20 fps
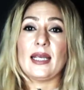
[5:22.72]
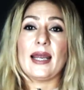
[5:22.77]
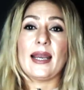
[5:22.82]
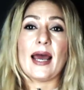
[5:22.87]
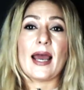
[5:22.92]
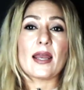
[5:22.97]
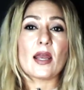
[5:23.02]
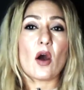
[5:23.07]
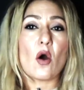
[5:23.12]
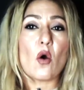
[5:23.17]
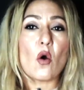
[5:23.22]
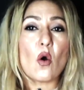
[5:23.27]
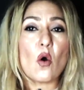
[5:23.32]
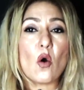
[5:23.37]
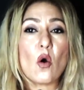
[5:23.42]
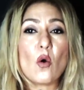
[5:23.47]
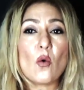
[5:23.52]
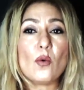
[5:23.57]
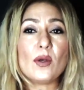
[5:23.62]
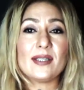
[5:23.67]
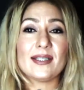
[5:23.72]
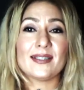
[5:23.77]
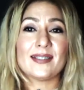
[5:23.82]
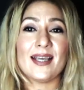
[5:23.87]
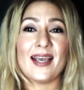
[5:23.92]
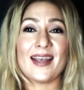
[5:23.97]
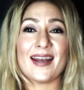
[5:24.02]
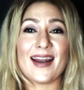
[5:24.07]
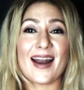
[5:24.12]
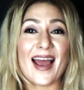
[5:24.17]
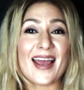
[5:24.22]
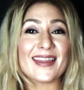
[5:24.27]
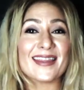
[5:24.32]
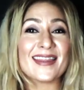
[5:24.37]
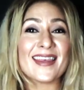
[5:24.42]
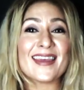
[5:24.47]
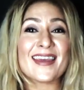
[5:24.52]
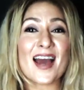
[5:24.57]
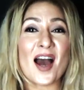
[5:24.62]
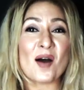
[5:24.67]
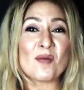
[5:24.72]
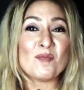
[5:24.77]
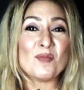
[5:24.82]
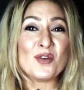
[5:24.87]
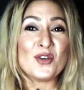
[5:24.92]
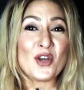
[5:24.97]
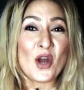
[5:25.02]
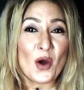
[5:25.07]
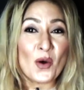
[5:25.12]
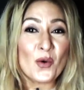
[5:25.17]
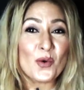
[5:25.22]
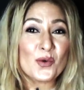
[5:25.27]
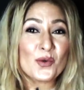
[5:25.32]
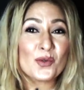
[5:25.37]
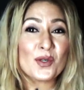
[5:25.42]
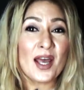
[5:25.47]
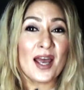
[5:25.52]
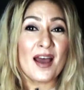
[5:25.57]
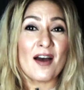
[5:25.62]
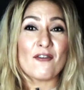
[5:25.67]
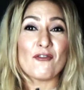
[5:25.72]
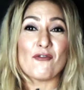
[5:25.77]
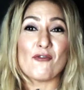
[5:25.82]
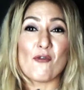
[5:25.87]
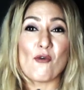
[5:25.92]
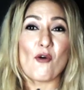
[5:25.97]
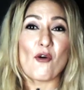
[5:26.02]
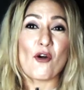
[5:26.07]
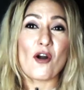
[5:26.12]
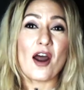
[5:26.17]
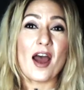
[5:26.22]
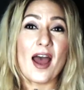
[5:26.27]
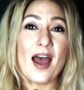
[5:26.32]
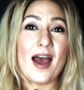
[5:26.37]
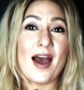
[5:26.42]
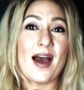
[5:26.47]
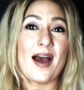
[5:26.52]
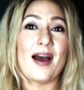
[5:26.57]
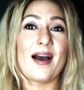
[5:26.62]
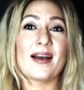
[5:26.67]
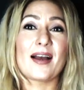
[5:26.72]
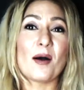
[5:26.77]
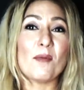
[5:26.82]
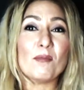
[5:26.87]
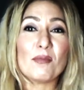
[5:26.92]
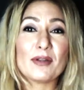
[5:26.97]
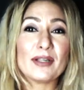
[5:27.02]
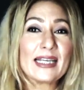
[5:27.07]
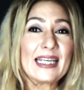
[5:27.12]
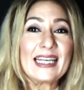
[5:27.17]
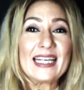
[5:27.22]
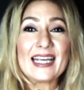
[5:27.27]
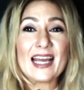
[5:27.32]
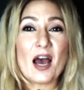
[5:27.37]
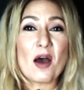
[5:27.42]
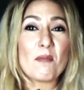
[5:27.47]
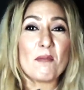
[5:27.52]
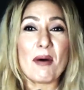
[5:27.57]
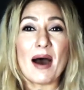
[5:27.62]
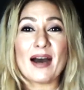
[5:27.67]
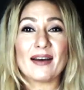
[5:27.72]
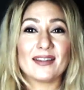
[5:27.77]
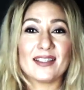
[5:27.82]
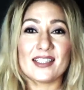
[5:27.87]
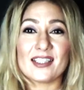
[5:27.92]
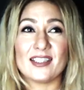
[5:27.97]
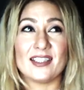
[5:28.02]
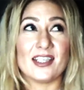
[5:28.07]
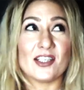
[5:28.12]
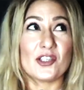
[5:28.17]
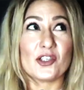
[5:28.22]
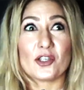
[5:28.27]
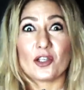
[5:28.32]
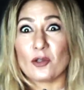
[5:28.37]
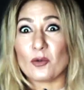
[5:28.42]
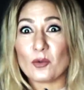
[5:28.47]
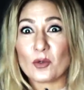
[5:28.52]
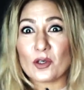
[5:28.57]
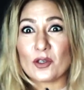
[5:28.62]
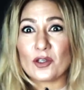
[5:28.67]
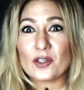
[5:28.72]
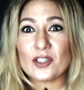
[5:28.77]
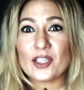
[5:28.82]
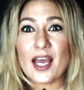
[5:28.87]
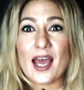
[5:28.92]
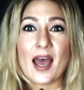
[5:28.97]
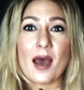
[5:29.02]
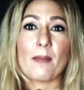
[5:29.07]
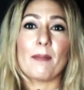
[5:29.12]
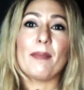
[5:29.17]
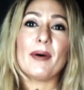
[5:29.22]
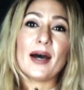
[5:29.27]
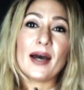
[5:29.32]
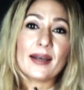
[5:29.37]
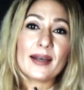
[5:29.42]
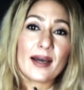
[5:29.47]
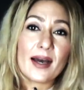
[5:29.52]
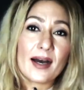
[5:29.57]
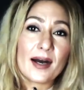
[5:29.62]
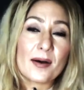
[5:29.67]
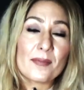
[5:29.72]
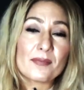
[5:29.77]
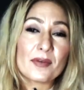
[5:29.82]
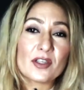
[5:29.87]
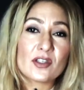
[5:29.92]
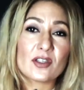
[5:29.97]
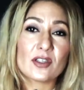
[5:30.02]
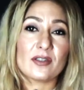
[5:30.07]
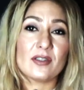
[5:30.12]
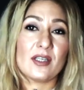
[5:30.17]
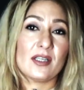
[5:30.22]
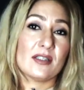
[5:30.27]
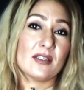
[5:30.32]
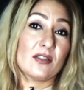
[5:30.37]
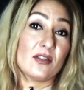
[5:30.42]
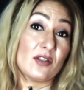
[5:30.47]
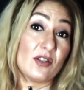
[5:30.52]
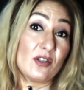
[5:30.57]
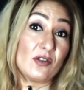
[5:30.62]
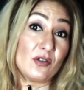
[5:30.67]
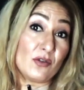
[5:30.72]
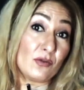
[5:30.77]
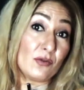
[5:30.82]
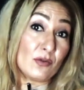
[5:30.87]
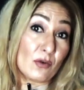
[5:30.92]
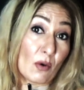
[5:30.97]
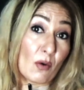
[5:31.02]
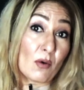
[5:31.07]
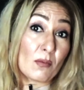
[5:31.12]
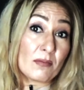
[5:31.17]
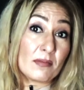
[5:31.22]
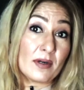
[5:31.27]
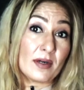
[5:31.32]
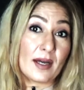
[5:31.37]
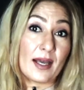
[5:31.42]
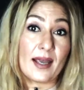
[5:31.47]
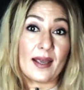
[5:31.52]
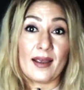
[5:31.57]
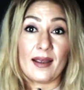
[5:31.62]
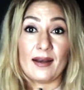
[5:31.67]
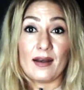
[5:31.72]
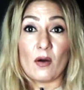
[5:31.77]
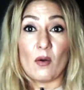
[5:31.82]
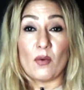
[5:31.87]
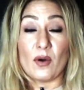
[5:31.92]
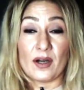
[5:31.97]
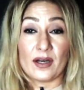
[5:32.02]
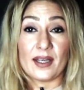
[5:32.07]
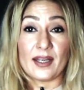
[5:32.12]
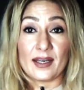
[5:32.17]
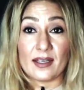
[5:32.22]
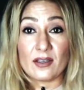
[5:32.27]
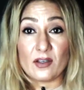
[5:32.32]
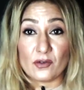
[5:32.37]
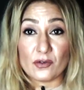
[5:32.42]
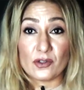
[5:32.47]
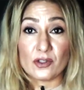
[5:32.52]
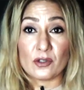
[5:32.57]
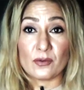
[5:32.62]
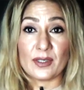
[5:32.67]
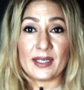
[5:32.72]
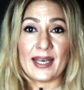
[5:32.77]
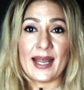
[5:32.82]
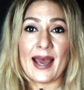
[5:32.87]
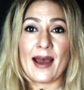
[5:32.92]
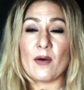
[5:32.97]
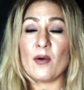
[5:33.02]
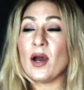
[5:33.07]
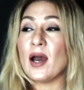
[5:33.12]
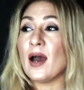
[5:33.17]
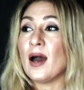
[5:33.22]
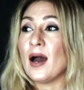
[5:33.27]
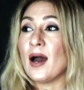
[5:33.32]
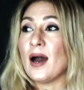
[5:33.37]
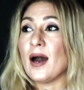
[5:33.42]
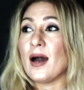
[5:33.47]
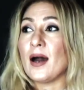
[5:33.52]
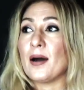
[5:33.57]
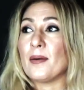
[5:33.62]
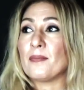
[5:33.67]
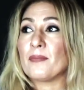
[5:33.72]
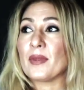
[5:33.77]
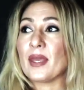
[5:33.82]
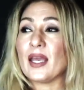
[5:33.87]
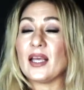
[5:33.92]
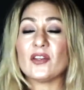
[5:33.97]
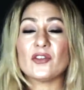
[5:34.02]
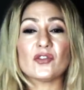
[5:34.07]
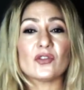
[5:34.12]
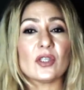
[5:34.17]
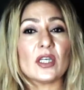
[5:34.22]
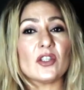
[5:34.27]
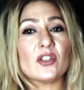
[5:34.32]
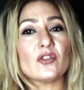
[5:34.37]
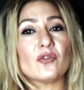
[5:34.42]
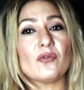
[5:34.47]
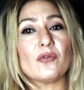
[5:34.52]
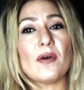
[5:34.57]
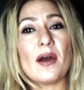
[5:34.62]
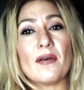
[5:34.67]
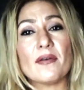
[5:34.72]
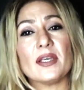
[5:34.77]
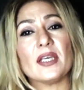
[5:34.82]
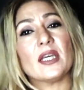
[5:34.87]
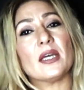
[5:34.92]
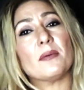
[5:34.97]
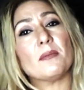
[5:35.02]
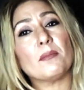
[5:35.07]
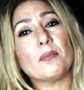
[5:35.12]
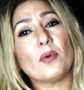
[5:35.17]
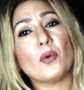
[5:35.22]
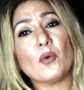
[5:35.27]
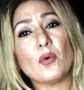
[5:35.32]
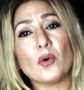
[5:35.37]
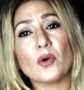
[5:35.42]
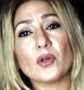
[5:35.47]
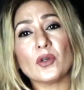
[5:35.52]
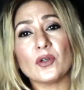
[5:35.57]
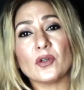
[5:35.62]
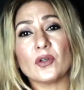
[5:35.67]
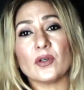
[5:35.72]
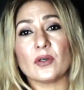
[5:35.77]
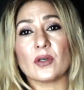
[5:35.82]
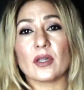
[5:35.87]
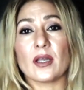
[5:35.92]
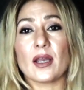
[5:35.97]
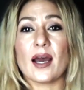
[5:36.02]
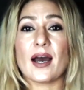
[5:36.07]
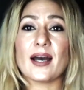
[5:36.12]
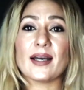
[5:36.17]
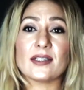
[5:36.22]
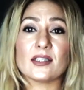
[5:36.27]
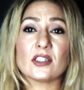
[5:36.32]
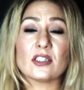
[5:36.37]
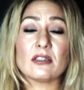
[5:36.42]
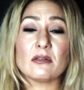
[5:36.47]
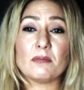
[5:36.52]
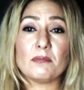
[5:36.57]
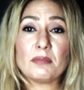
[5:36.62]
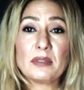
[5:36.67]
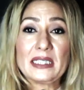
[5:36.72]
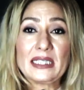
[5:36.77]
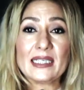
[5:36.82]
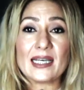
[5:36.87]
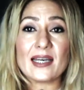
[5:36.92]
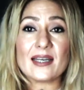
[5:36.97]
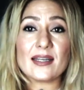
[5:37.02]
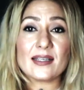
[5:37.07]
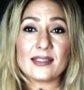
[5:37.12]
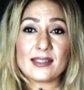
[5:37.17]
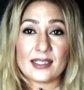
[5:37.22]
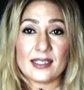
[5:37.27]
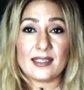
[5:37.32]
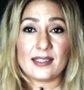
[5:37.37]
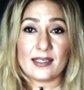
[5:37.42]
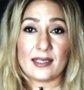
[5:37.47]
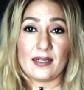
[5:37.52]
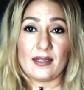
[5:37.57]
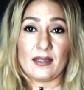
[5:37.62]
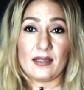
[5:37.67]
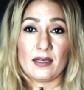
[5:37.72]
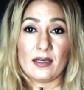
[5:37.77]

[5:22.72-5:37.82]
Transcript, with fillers: and I always say that I think I'm known for uh, complaining about this digital world, but um, it's, a, it's the new norm and we're getting used to it now. Um, it's, it's very important, guys, to be in a detail.